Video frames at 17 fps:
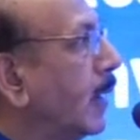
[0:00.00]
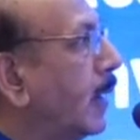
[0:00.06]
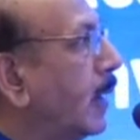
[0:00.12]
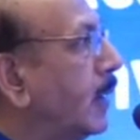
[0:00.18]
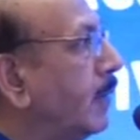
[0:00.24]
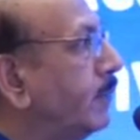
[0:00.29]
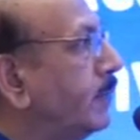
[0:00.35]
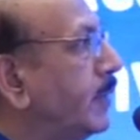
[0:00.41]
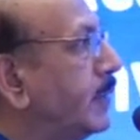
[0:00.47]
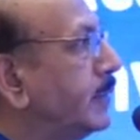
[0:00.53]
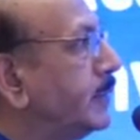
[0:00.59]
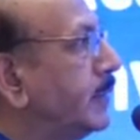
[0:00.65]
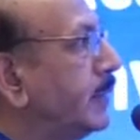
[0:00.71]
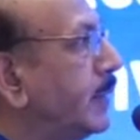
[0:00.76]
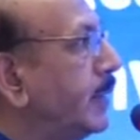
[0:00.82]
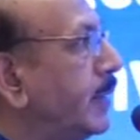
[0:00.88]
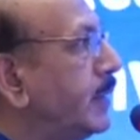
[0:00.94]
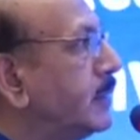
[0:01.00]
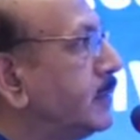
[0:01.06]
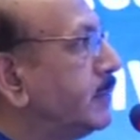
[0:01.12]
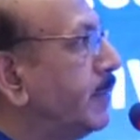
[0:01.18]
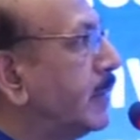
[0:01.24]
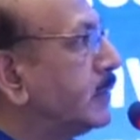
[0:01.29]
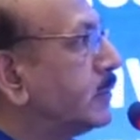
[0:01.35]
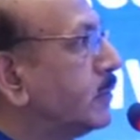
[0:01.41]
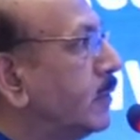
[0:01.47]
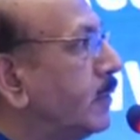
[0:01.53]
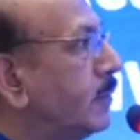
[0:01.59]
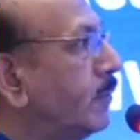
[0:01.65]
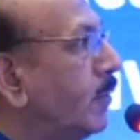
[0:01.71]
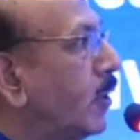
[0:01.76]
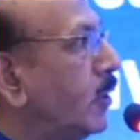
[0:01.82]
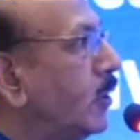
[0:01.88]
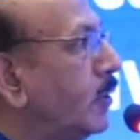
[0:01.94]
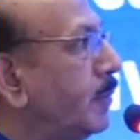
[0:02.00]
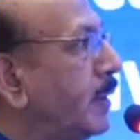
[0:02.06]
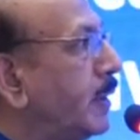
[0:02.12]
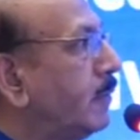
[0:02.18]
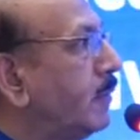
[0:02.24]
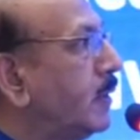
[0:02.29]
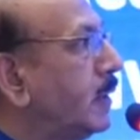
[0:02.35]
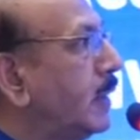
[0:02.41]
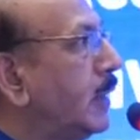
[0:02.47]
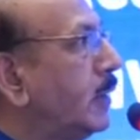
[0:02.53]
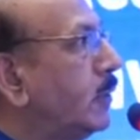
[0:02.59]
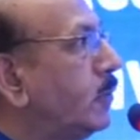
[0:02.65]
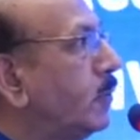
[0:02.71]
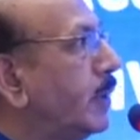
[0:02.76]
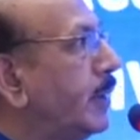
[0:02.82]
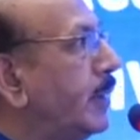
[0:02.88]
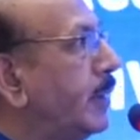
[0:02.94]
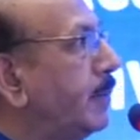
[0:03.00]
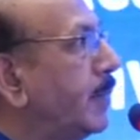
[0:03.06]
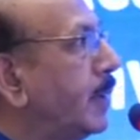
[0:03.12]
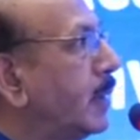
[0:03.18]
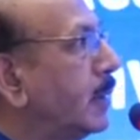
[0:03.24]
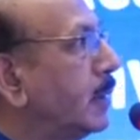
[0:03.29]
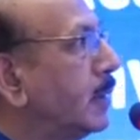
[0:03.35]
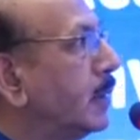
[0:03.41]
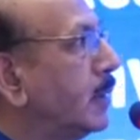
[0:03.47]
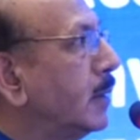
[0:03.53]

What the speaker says: And if there is increased vascular volume, it will lead to edema,